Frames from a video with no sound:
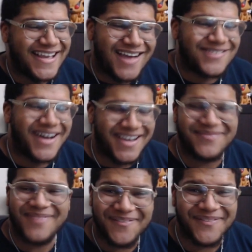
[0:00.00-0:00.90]
I'm
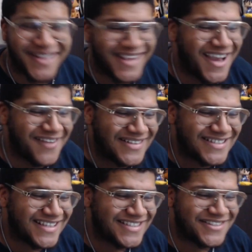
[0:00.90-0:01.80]
hyped. I'm really hyped. This
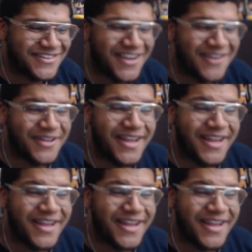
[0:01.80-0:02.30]
is actually turning out.